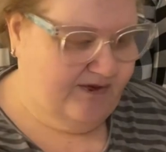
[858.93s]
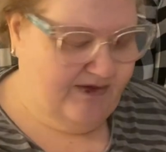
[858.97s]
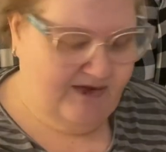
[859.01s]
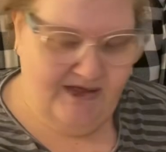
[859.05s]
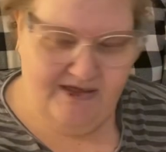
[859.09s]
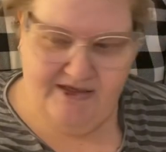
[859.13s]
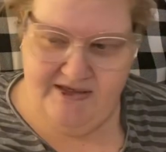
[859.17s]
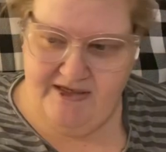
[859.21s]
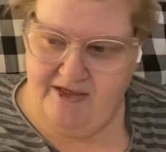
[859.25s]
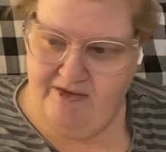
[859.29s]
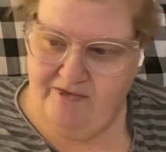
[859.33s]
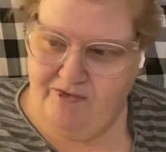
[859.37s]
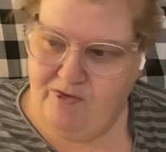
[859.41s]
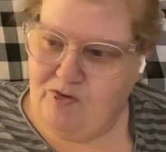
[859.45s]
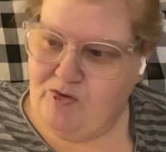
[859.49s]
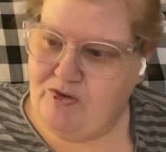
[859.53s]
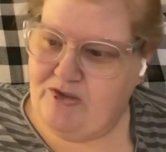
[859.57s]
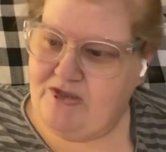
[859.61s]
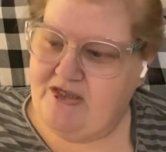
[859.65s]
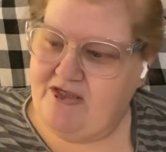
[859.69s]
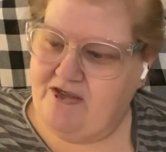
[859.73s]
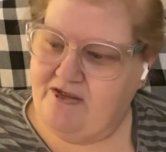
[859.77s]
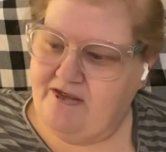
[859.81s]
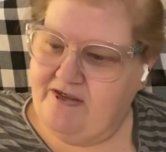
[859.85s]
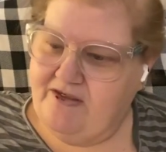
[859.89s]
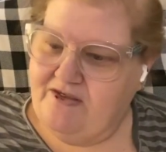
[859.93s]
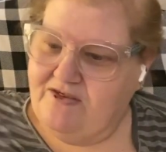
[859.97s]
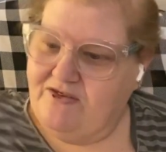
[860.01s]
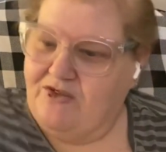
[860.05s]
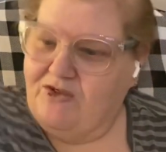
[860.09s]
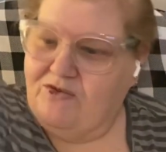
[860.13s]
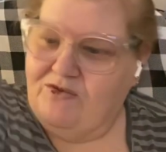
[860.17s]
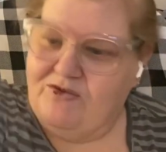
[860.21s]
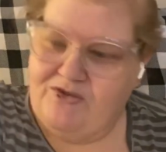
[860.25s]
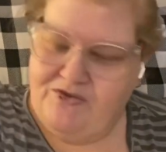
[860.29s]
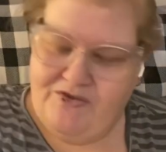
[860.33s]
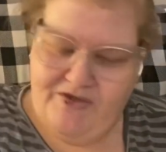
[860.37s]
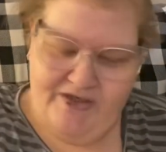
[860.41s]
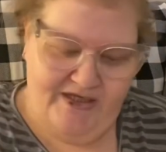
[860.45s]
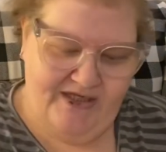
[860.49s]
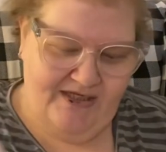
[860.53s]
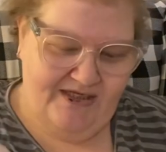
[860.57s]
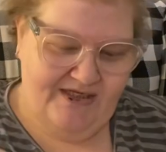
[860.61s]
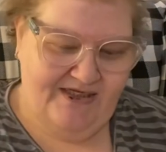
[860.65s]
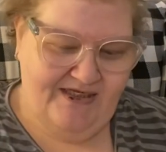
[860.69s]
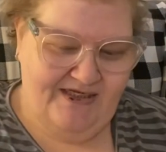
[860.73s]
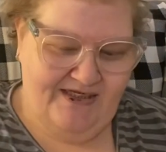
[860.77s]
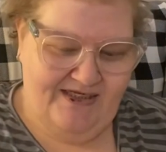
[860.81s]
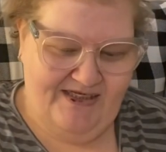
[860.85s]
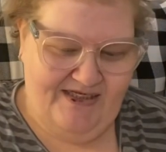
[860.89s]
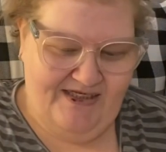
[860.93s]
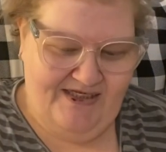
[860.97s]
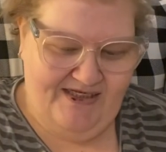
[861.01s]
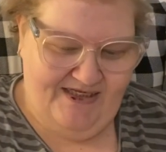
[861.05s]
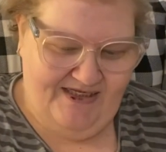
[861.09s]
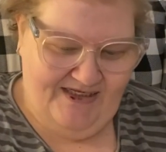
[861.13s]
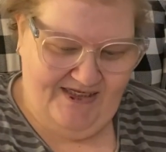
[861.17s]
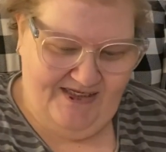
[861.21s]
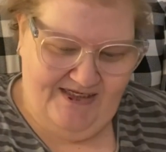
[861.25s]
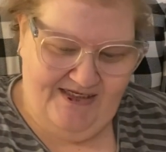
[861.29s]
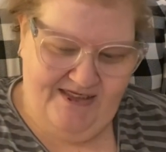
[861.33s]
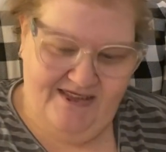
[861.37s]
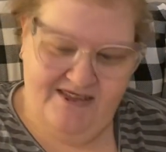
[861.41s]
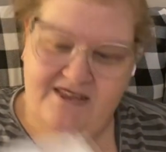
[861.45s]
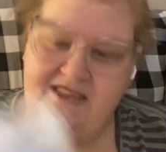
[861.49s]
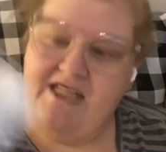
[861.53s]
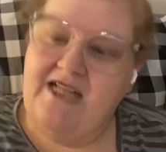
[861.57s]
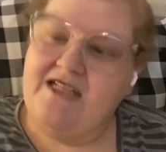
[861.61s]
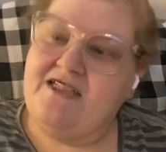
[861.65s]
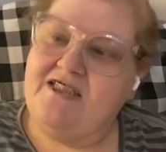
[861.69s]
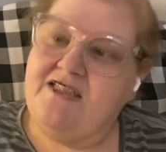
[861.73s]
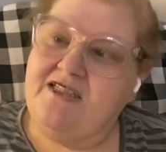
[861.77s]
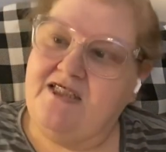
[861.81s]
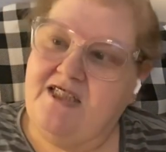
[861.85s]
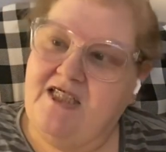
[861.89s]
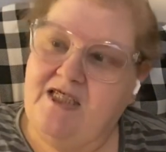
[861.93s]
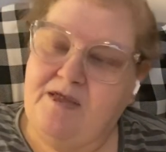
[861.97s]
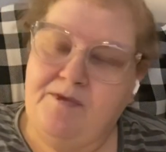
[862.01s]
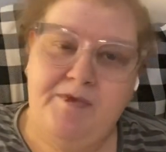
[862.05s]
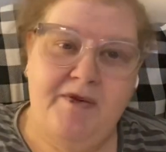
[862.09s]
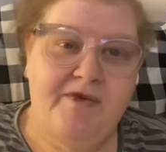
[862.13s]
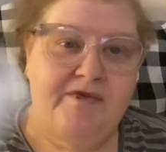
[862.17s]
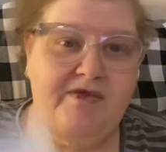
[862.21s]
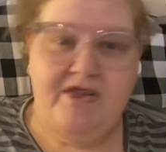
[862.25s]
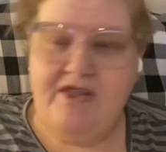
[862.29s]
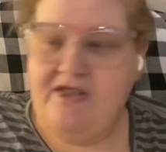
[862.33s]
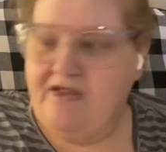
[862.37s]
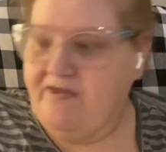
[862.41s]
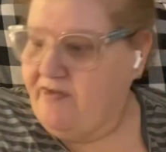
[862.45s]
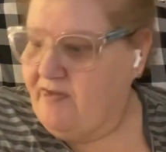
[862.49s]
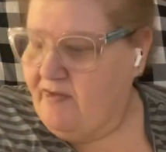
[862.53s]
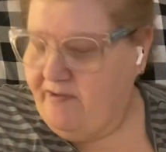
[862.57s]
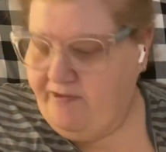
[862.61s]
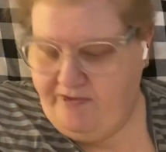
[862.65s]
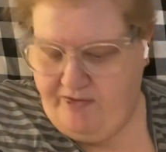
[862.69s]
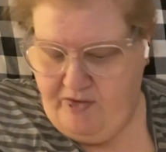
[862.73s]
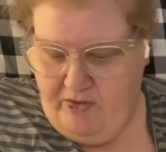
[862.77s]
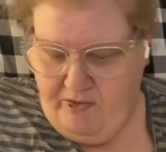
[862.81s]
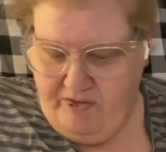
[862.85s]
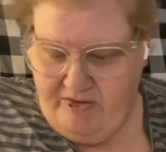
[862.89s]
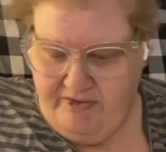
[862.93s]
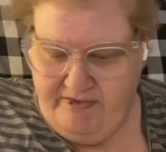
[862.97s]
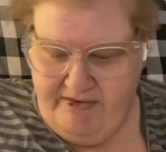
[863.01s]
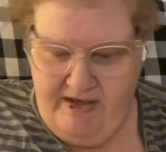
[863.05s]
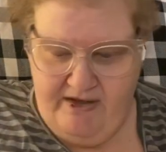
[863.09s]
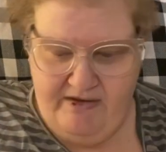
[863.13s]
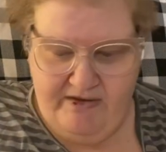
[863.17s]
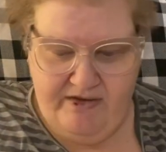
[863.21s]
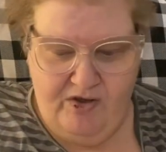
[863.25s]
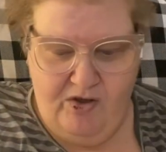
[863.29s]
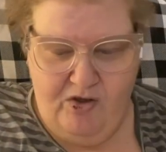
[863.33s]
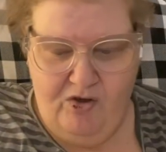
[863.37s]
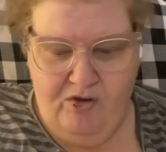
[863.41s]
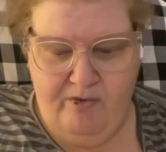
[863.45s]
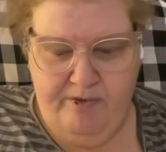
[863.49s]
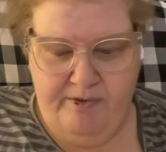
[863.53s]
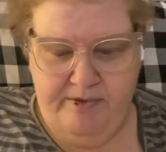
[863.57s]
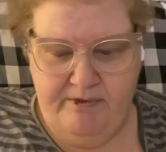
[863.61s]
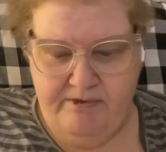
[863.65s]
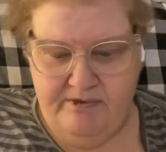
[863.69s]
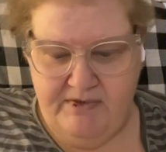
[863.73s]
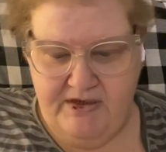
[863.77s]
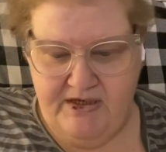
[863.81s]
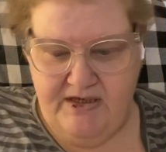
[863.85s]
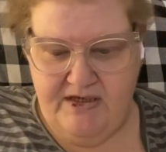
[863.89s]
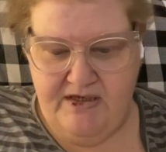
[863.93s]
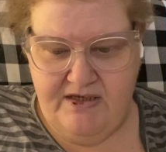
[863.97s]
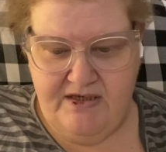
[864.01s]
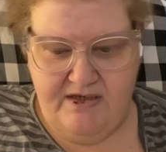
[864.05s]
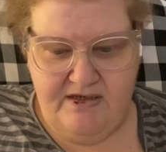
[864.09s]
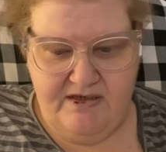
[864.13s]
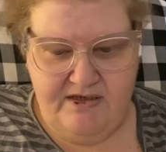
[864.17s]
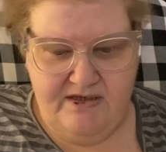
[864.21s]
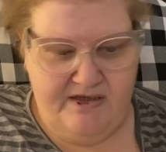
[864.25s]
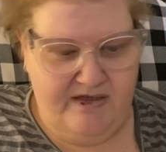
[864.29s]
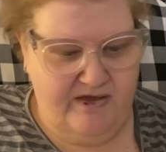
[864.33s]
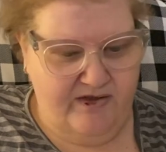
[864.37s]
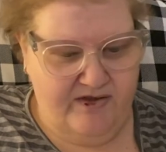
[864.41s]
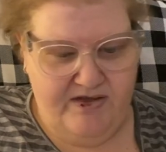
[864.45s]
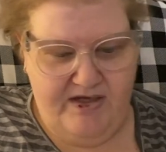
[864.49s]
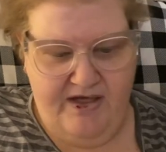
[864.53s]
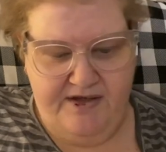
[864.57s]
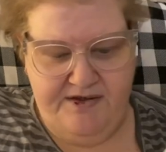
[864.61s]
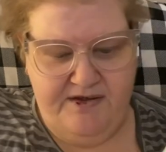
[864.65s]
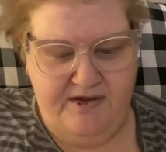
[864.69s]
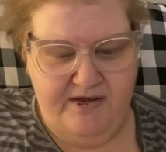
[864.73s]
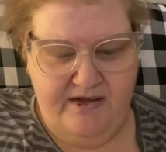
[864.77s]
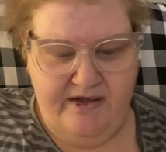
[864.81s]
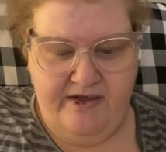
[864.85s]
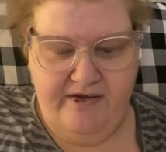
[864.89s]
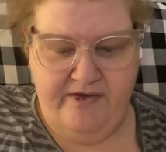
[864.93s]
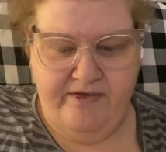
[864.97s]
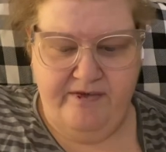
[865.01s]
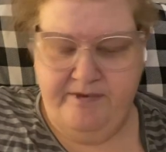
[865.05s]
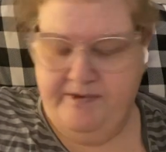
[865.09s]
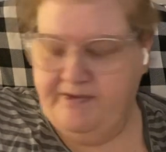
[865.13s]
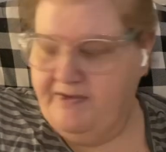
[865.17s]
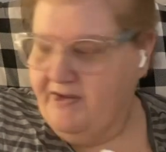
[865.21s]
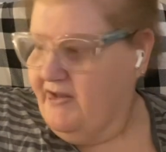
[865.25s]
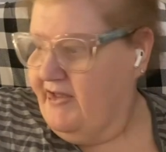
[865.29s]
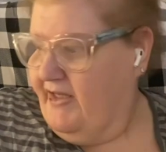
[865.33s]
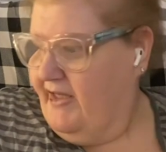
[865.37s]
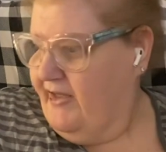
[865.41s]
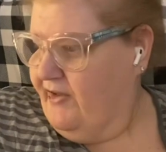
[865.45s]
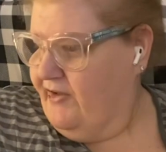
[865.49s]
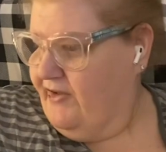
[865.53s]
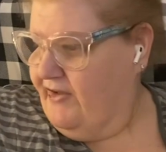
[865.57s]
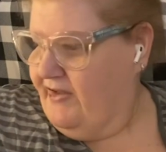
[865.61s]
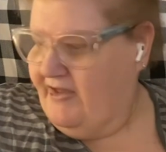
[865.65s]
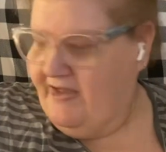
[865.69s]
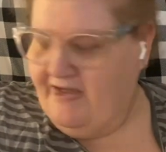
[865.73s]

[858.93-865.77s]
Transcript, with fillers: And then, of course, her little notes, right? That's to keep everything from flowing around, I hope, because there's nothing there. Okay, good.